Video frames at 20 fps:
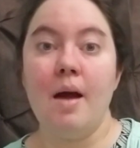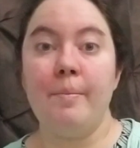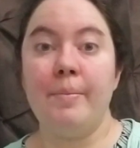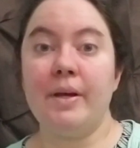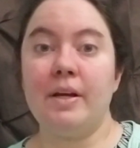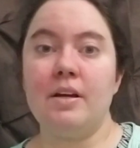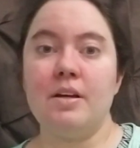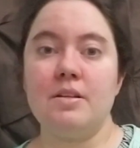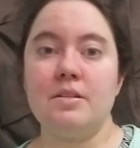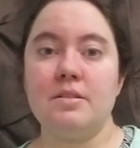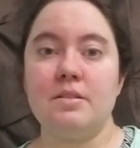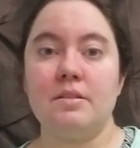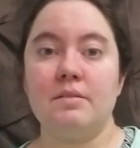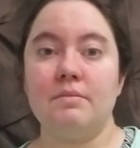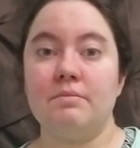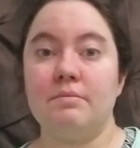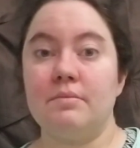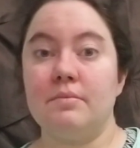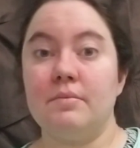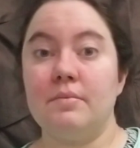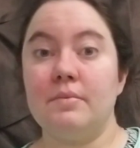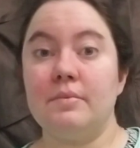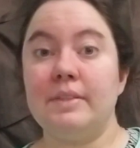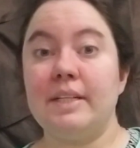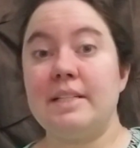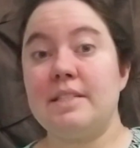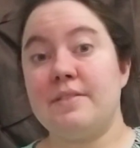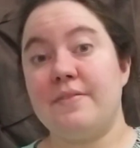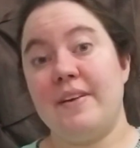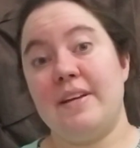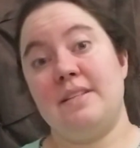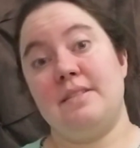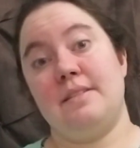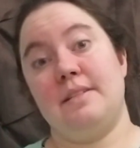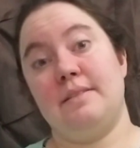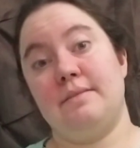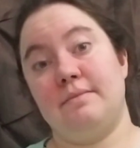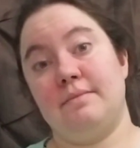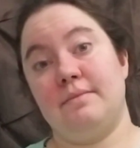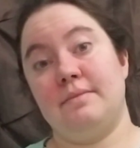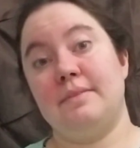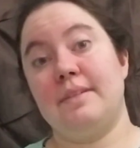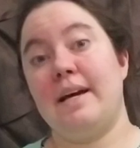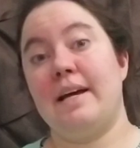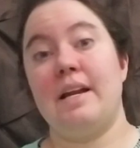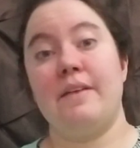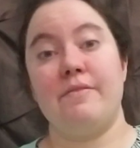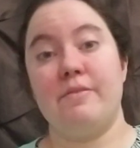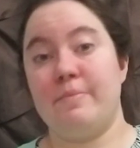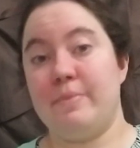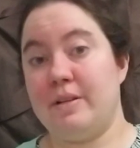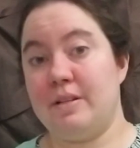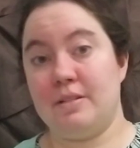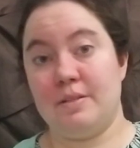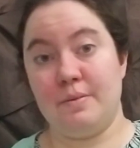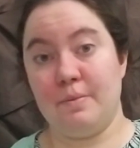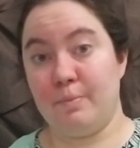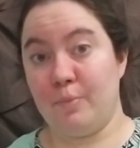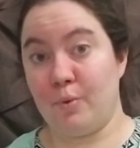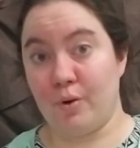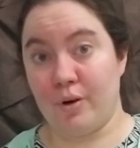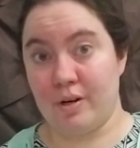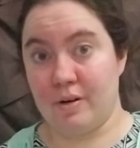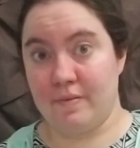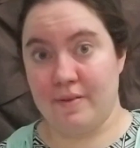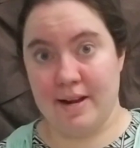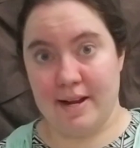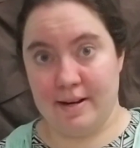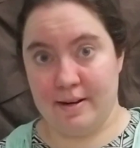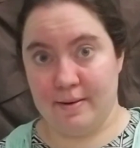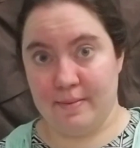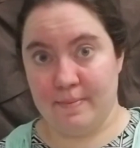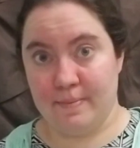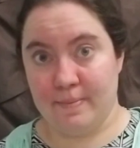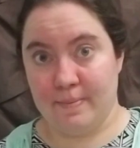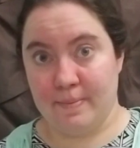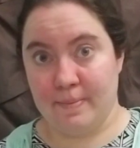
because let's face it, not everybody's born a writer.